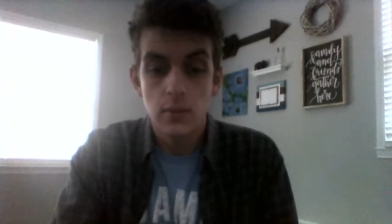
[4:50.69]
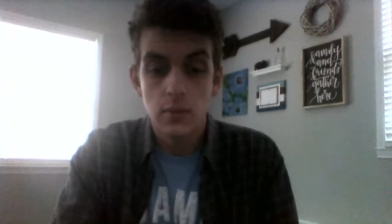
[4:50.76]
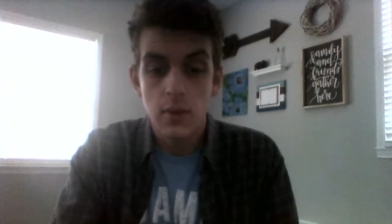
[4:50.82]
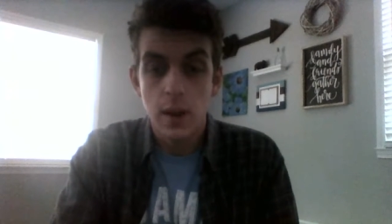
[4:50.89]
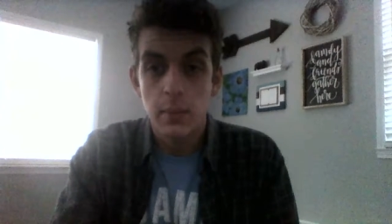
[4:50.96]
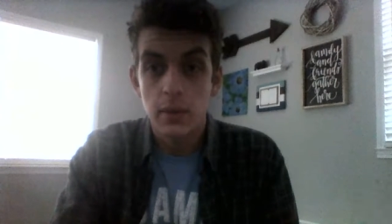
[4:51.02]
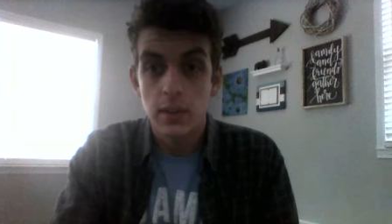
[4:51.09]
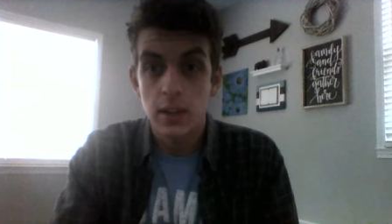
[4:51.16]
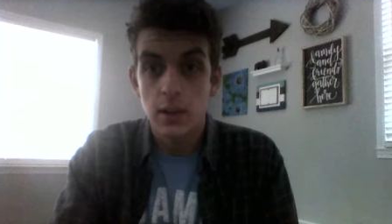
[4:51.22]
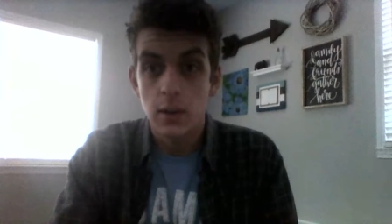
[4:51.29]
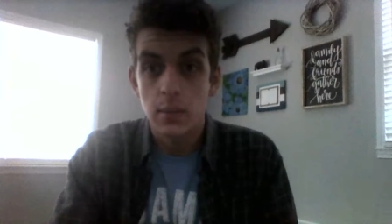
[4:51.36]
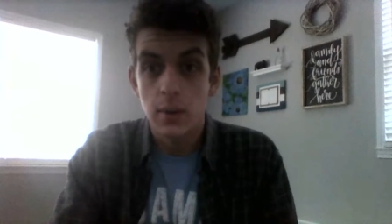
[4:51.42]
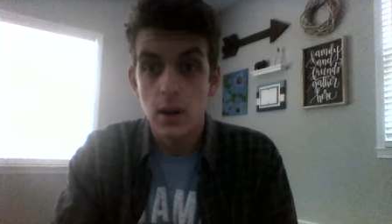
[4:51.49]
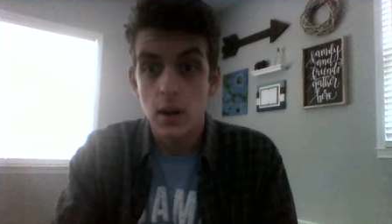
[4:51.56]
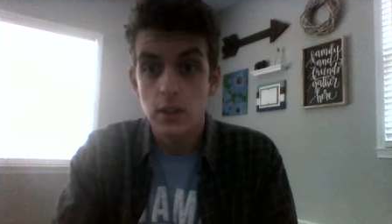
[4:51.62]
realm of
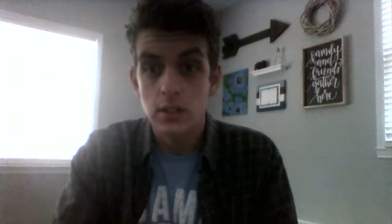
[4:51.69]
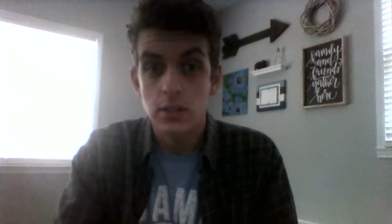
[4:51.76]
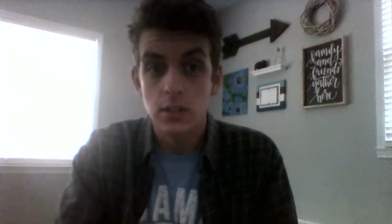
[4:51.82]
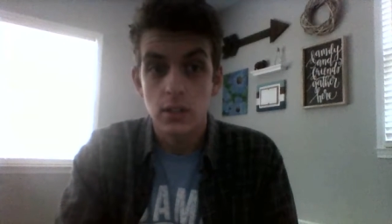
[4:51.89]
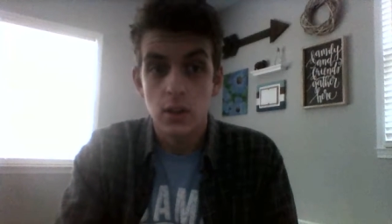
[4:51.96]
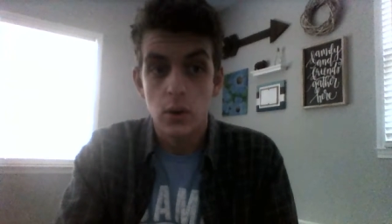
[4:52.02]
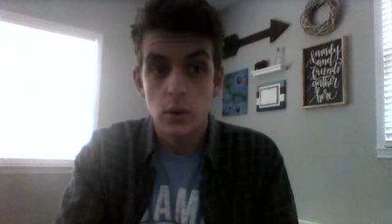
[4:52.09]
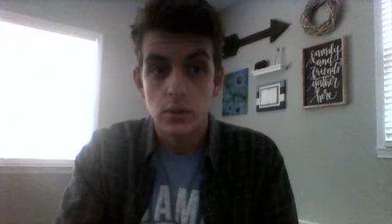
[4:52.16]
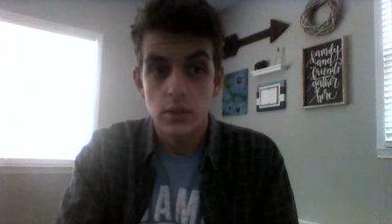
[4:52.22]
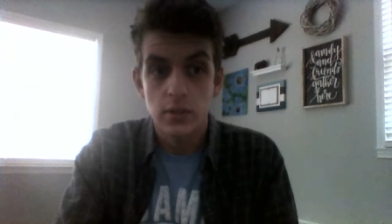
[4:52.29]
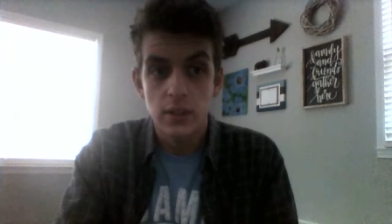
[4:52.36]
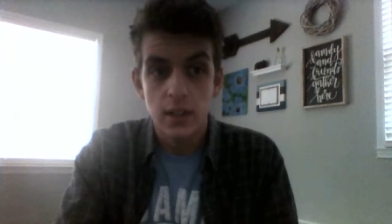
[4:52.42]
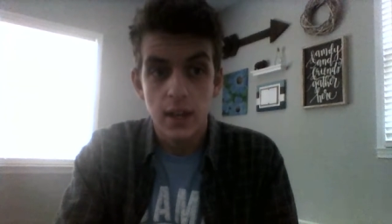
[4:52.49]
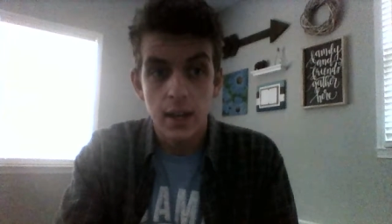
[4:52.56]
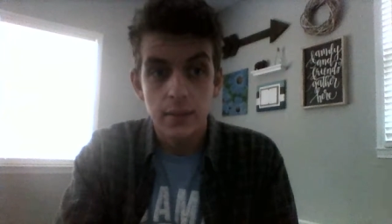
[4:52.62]
theater, but also to the culture
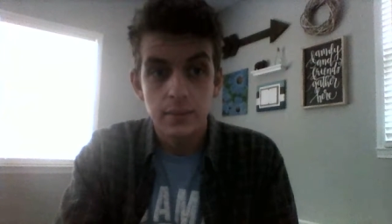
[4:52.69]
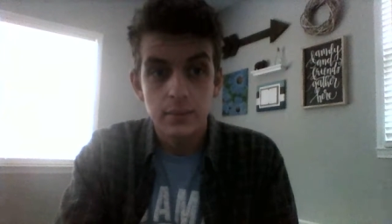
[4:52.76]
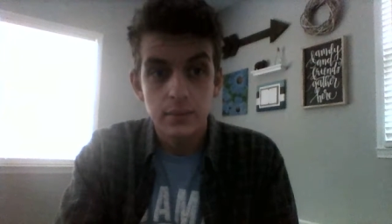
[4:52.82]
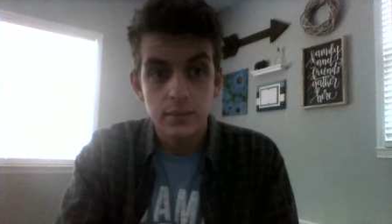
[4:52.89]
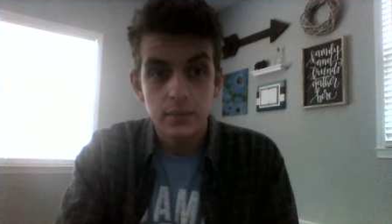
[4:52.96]
of the day.